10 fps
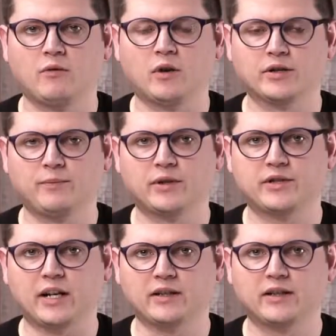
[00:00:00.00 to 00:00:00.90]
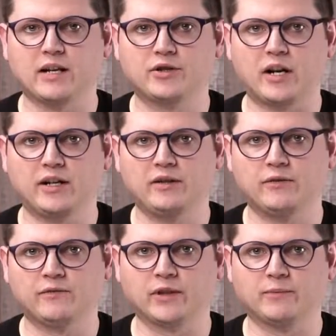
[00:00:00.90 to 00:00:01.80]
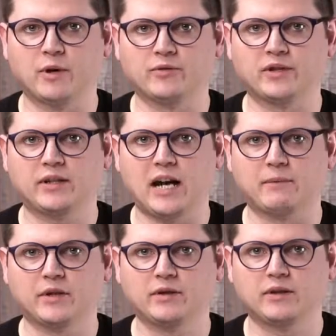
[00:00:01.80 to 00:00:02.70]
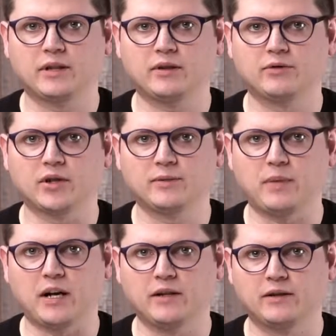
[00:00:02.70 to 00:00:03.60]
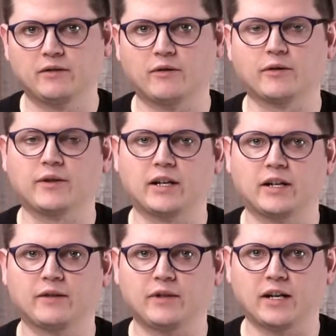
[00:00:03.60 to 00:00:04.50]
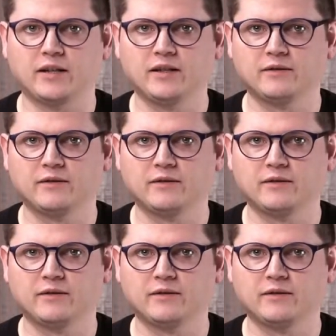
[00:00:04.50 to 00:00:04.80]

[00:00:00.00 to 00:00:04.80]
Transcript: Want to protect that shiny new FLIR Boson camera that you just bought or are thinking of getting?